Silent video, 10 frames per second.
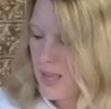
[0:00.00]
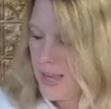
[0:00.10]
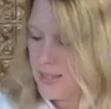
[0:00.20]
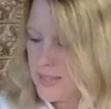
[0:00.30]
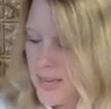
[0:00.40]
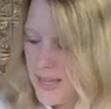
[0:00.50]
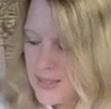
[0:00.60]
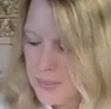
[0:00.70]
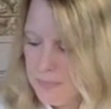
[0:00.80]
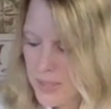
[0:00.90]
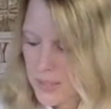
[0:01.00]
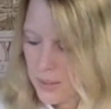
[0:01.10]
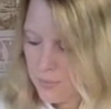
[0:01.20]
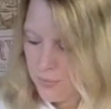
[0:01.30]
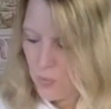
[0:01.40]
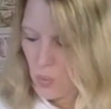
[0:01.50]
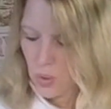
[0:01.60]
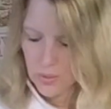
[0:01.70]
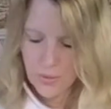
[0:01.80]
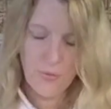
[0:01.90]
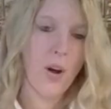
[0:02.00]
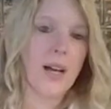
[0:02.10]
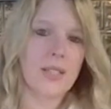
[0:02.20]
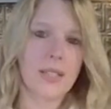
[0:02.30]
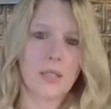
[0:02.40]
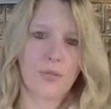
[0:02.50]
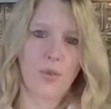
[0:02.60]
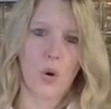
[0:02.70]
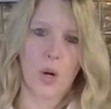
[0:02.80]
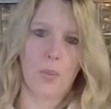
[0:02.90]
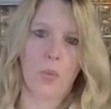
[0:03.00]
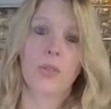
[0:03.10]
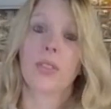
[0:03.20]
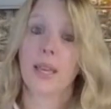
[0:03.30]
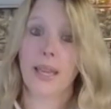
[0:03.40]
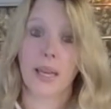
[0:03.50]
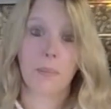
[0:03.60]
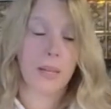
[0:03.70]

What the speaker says: it takes a minute for the frosting to form with the hand